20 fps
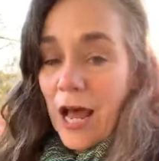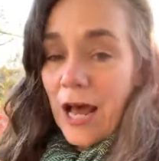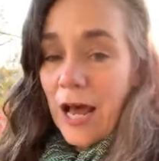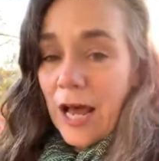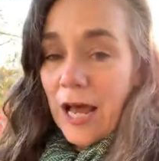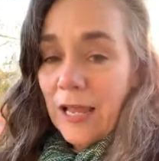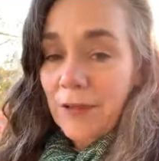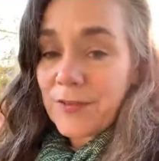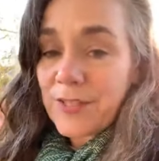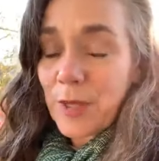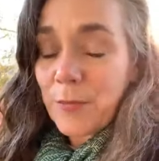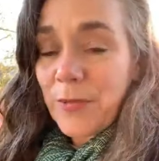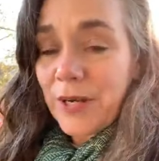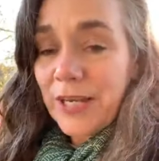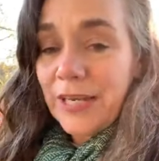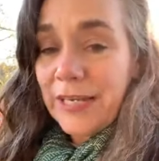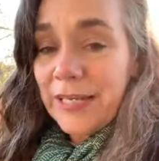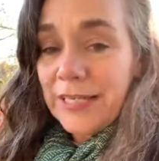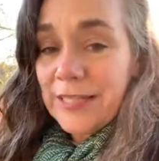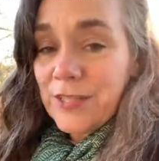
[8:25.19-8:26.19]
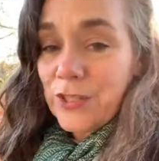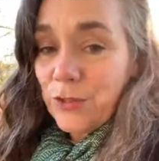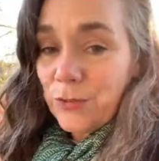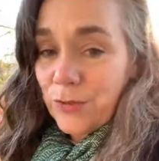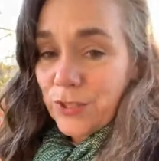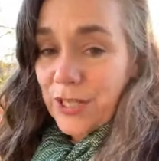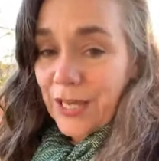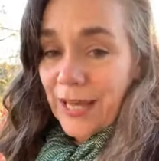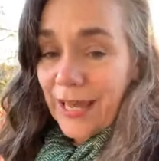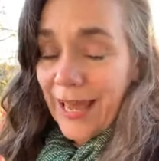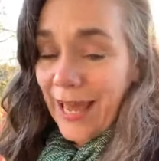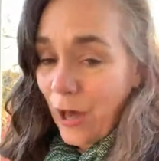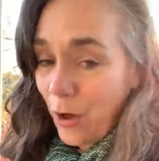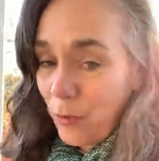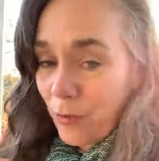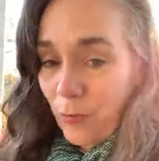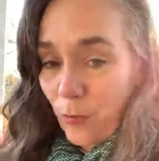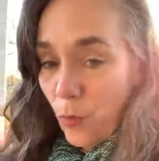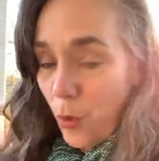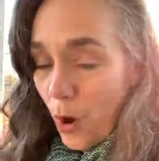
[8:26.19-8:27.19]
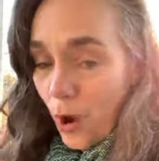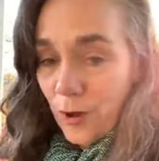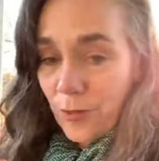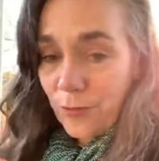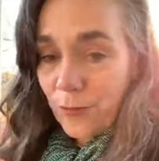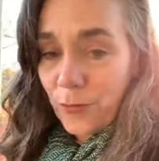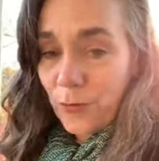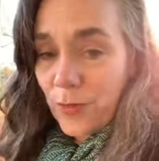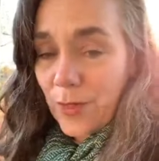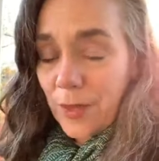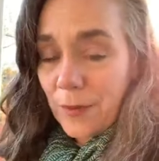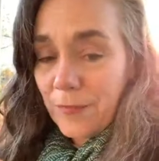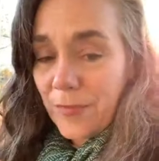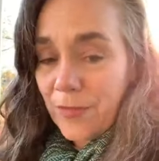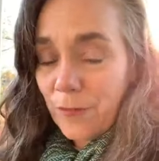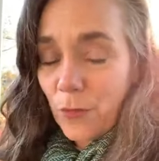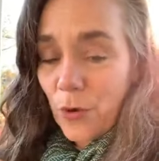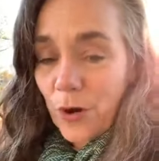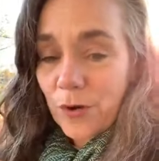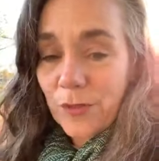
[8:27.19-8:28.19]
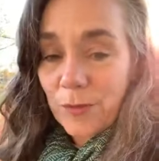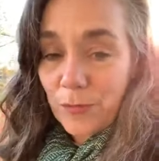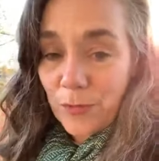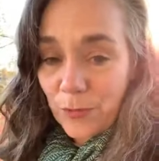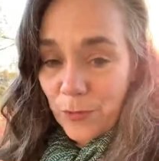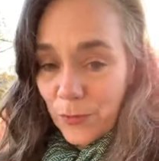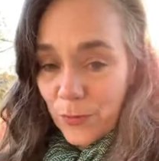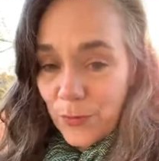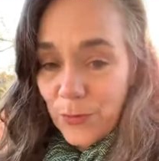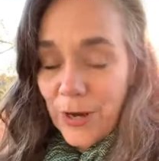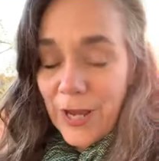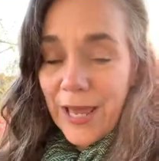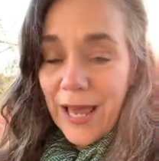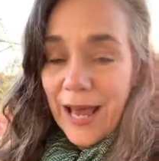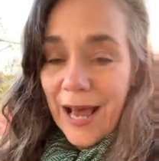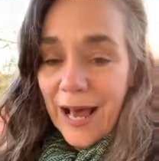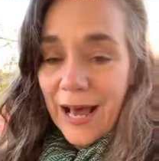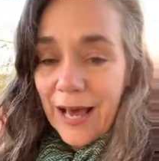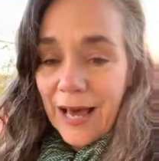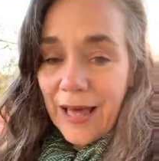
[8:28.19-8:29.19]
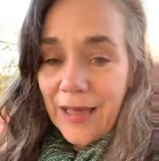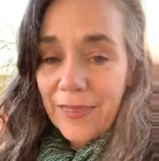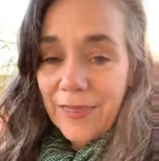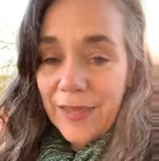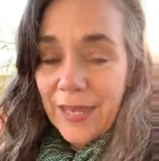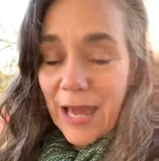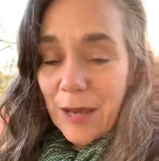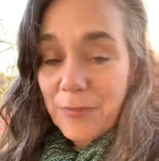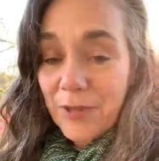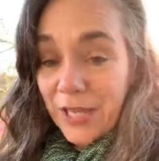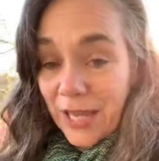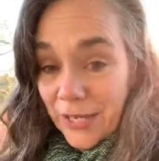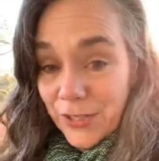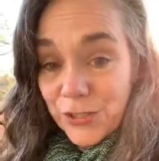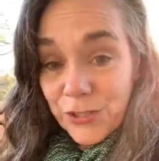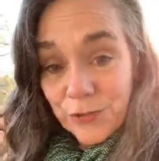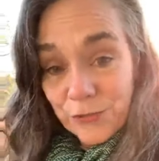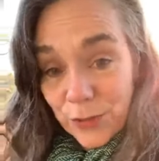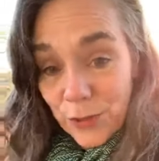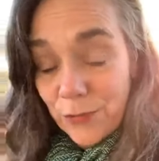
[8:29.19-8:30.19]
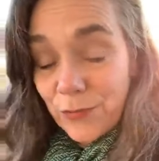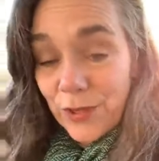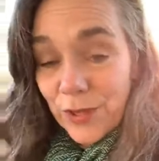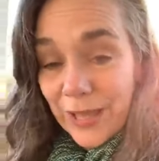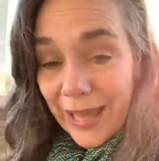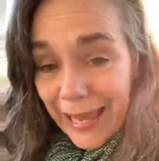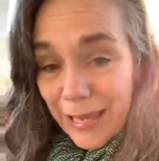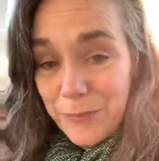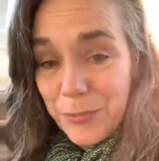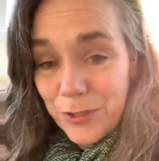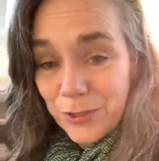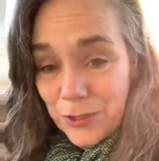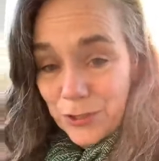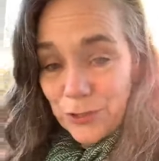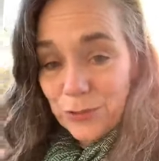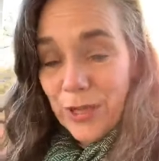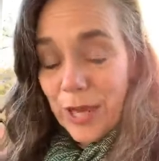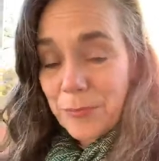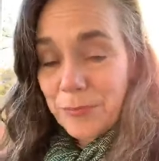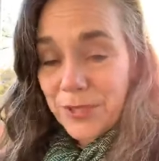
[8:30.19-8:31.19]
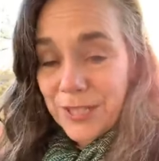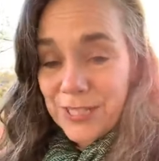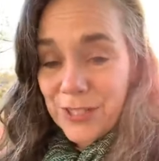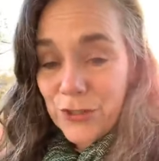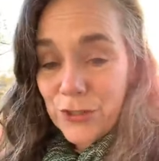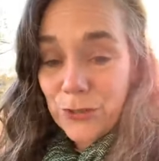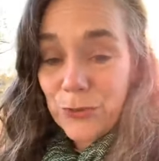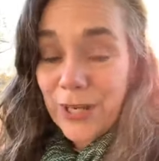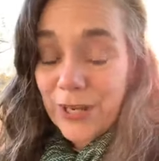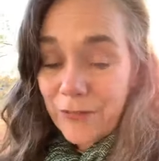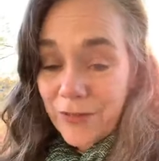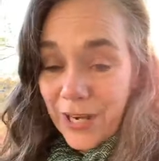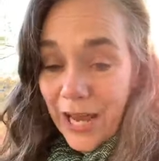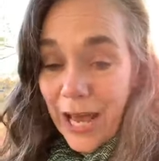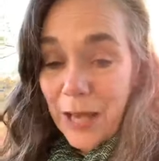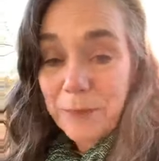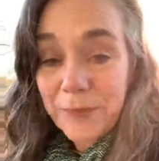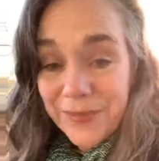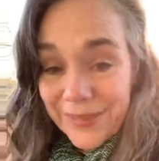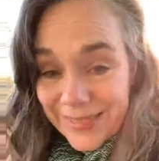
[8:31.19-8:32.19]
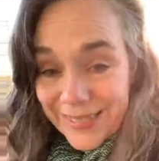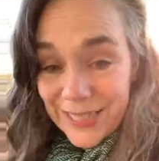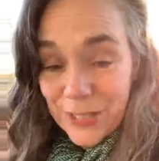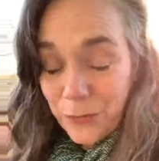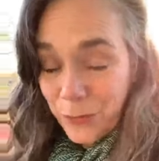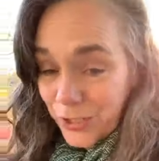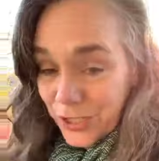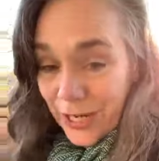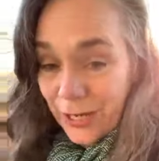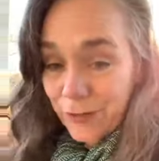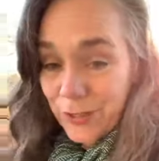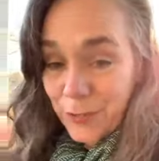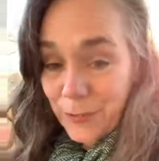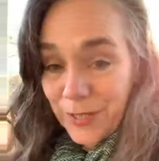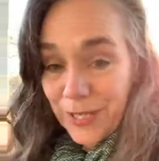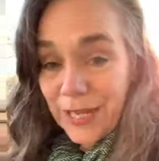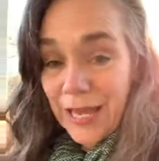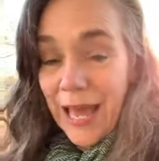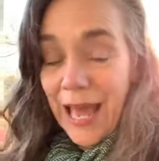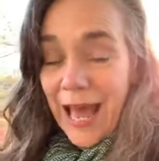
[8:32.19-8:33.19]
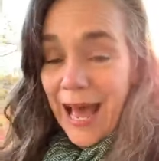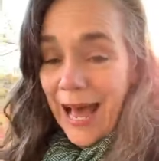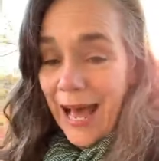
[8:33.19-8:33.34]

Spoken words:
If somebody needs you to help walk them through the application, if you feel able to do that, please do. If not, please reach out to me.